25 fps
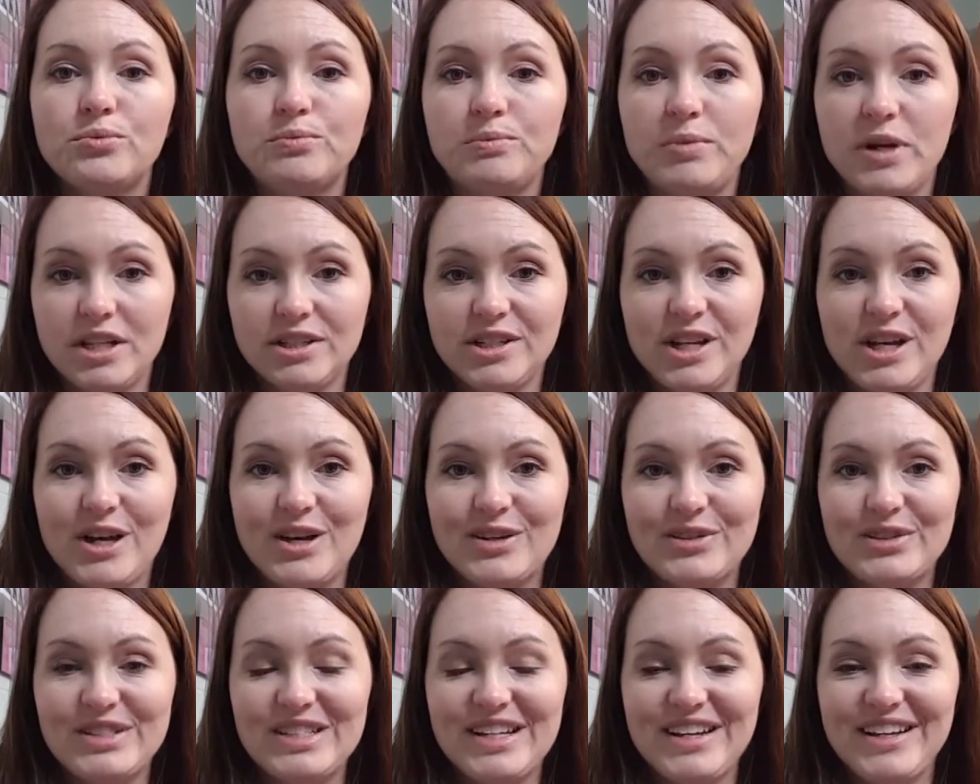belly
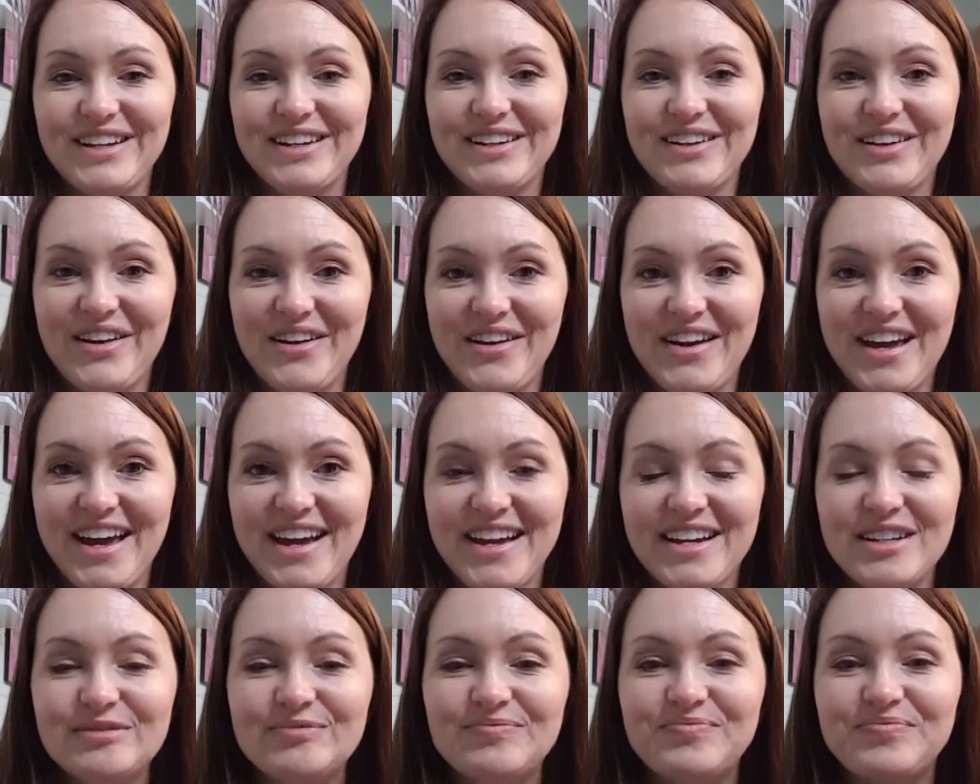goes in,
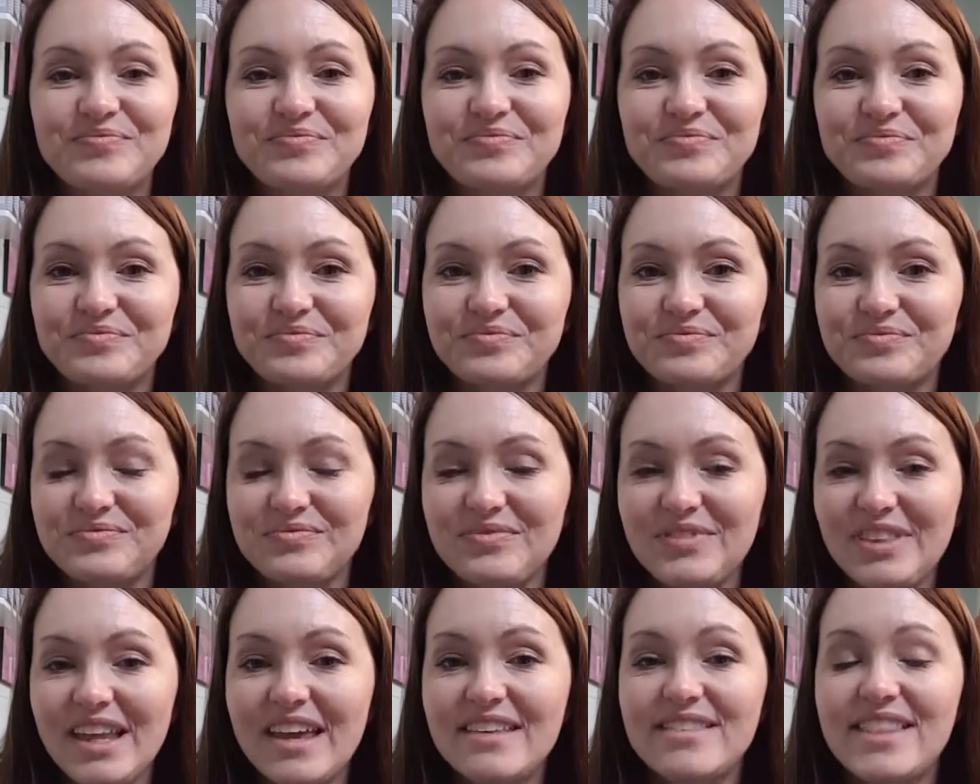okay?
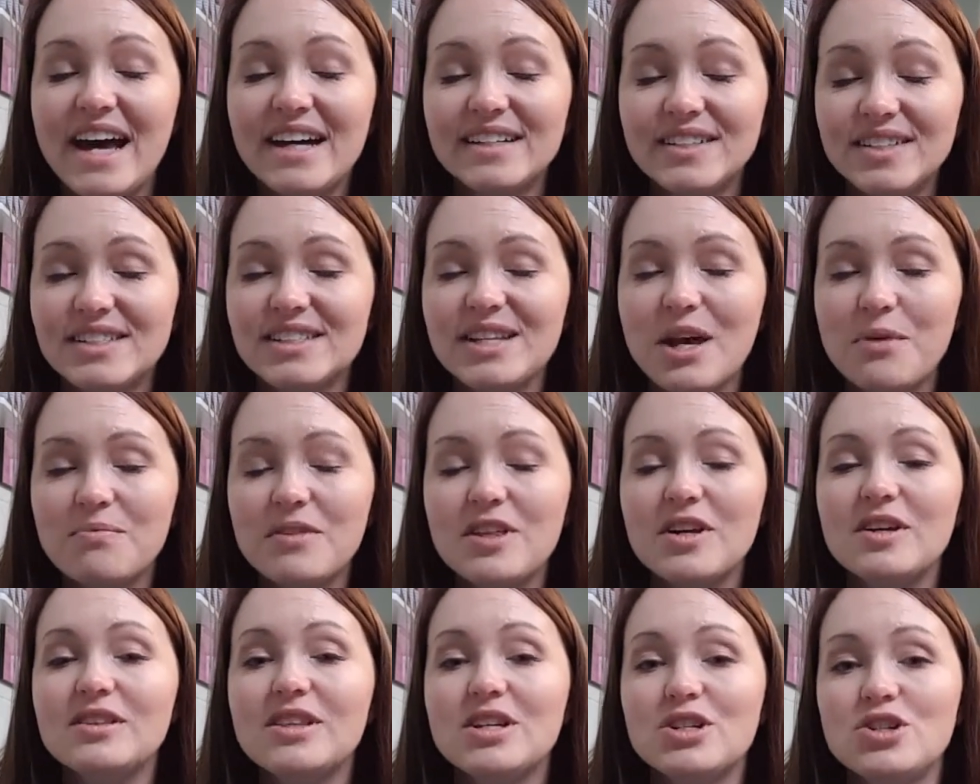That's
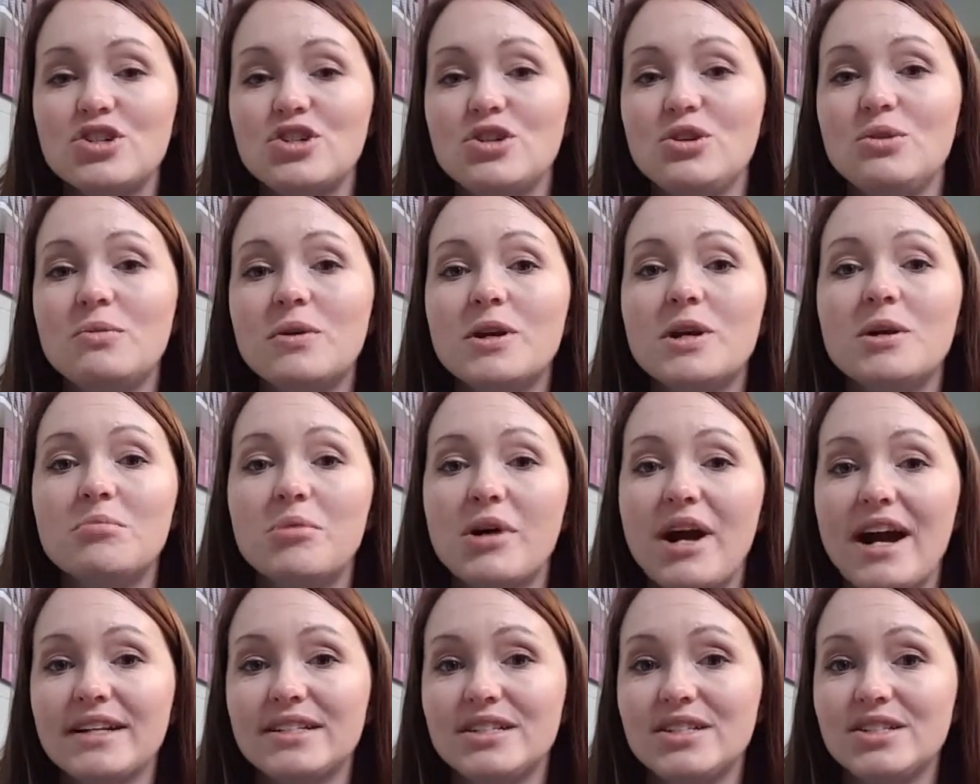something that you want to
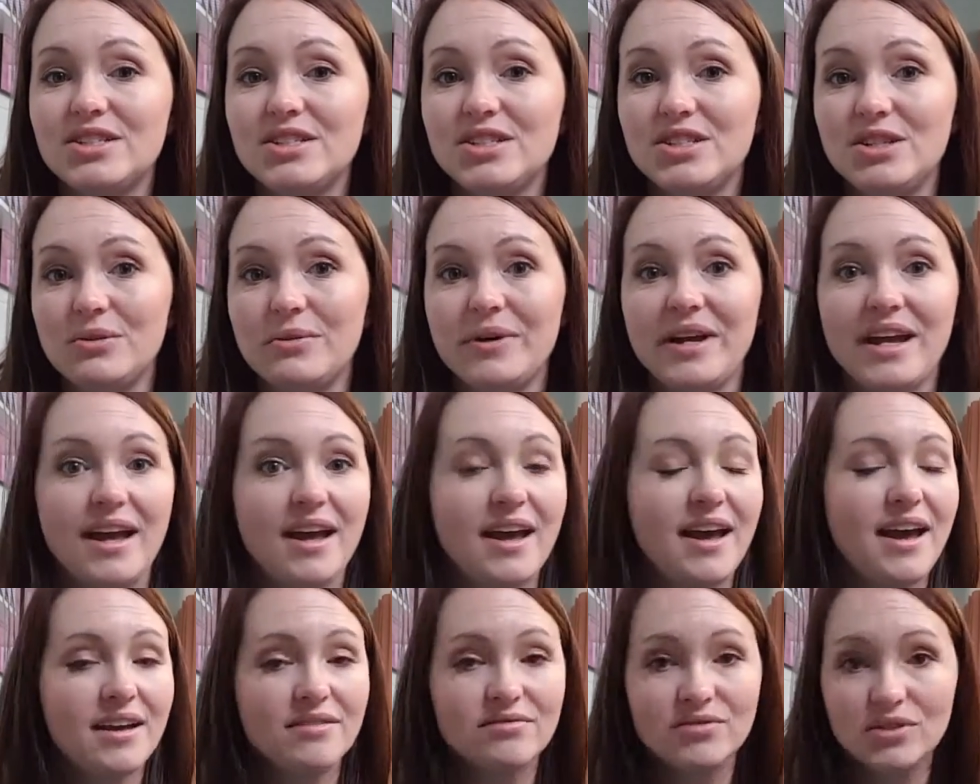practice doing
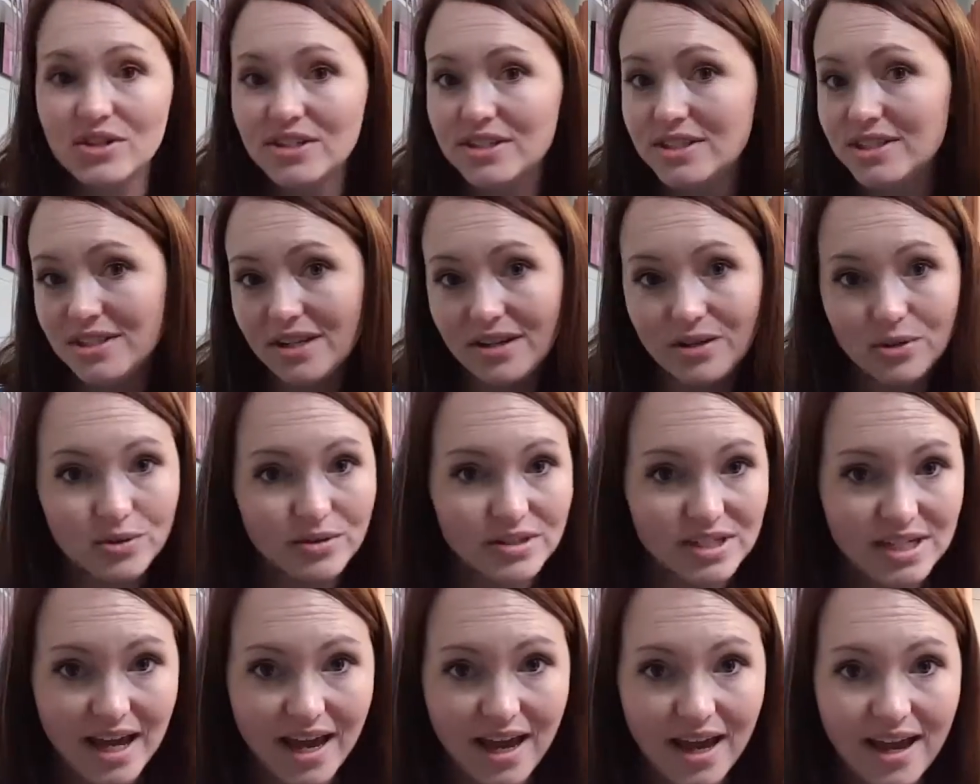every single
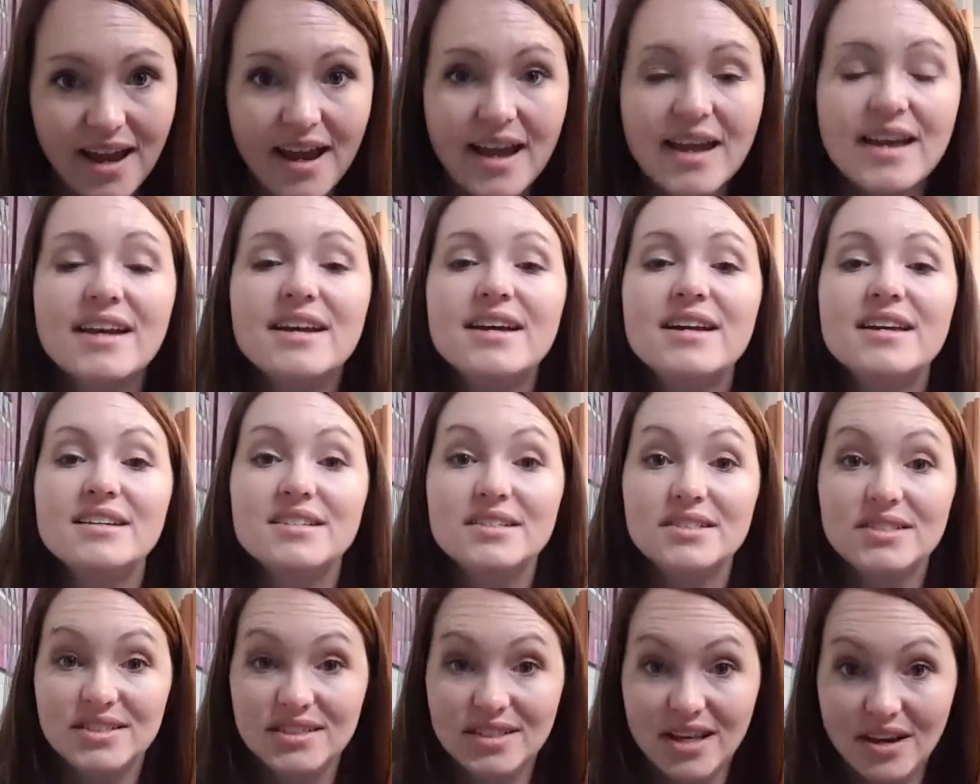day,
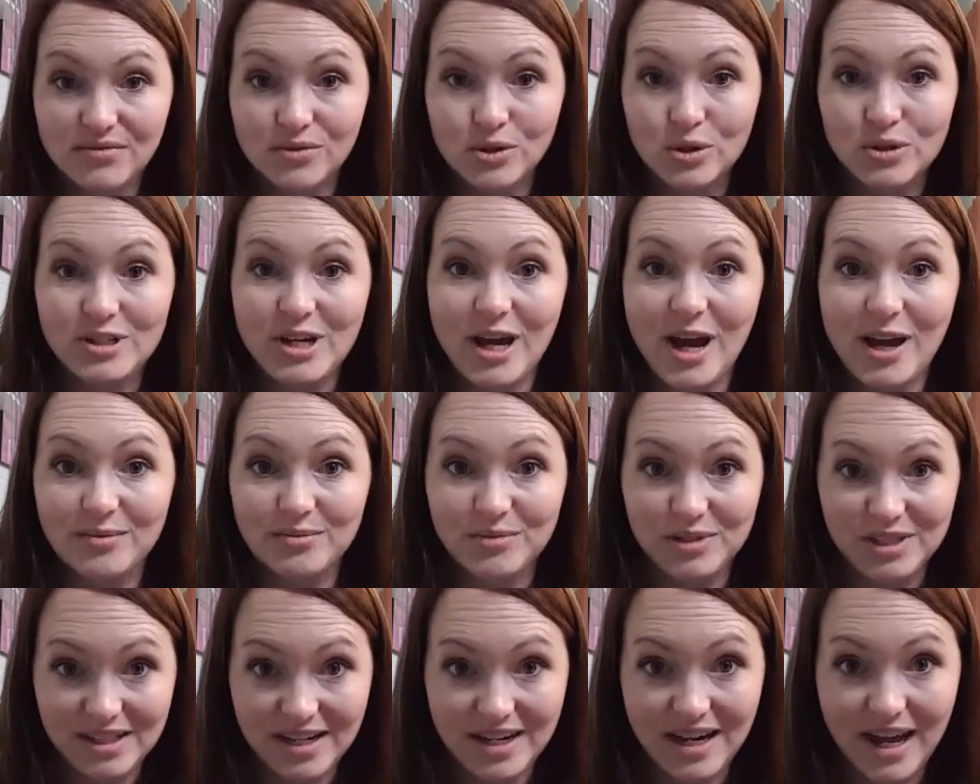several
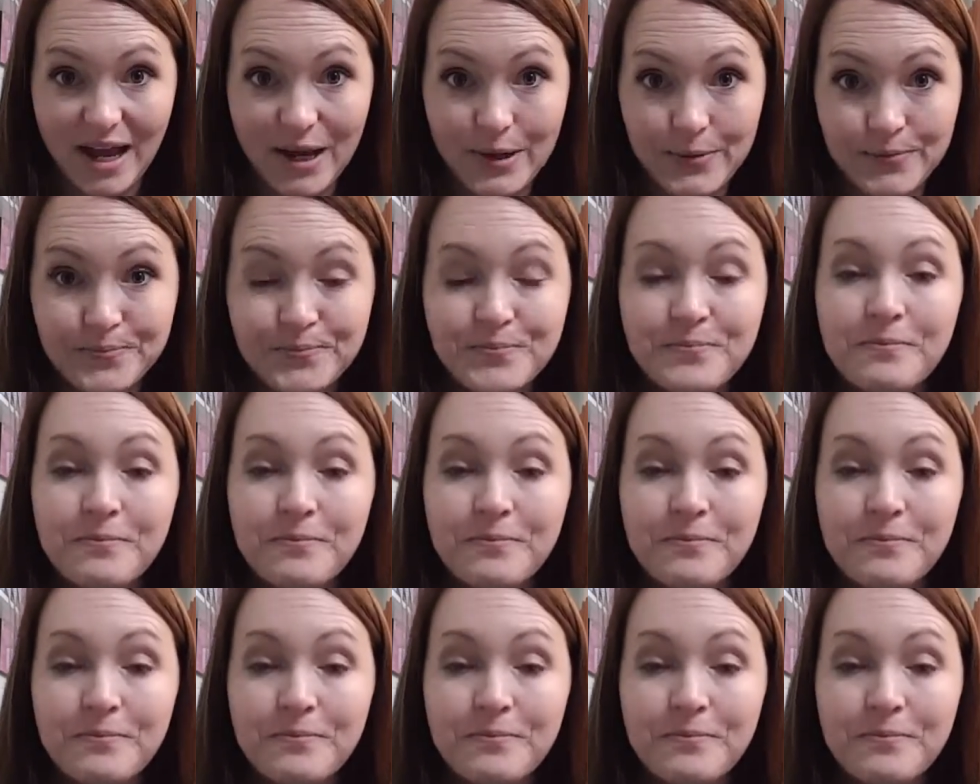times a day.